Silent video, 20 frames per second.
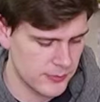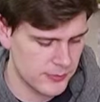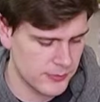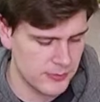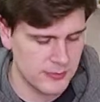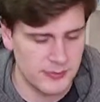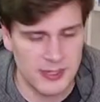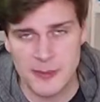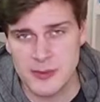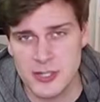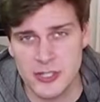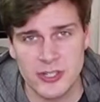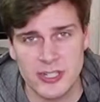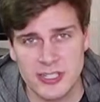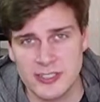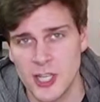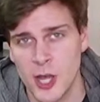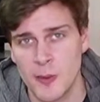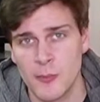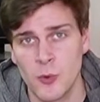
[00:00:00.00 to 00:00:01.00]
let me do an
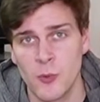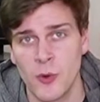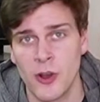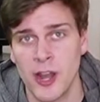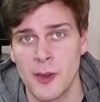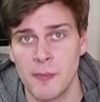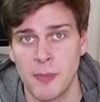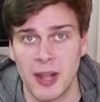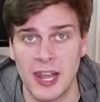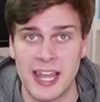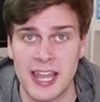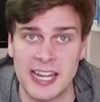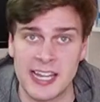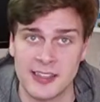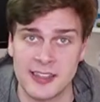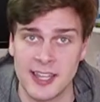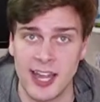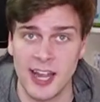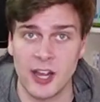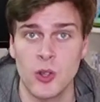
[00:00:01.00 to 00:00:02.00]
example where I play
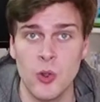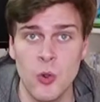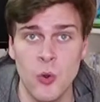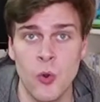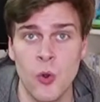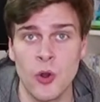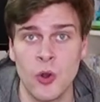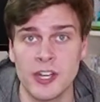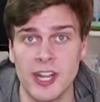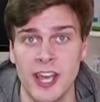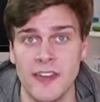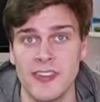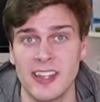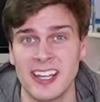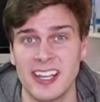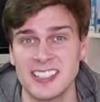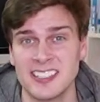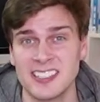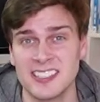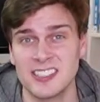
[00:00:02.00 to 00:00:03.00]
that chord and then I
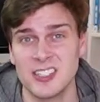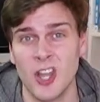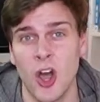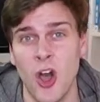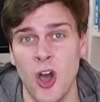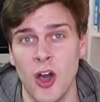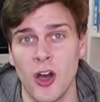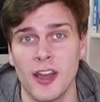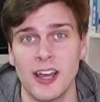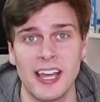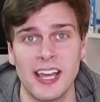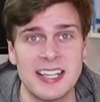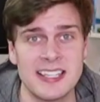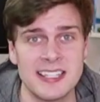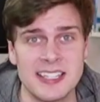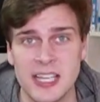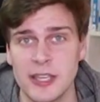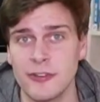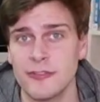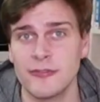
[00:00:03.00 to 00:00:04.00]
start as
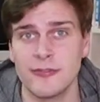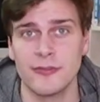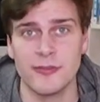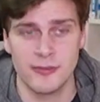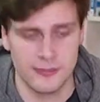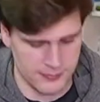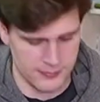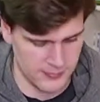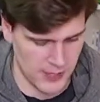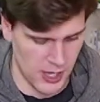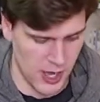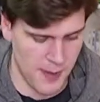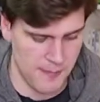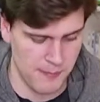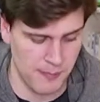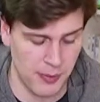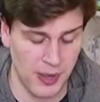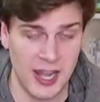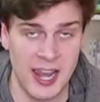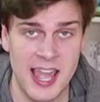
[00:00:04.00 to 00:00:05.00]
if I'm
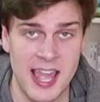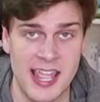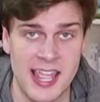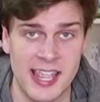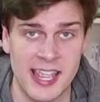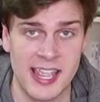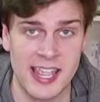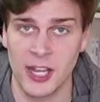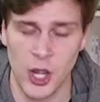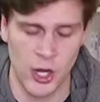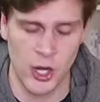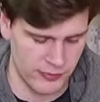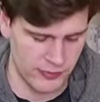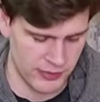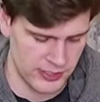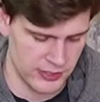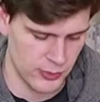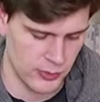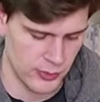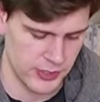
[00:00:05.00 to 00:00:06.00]
playing over this
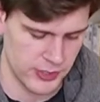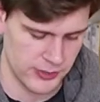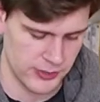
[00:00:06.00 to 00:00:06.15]
chord. So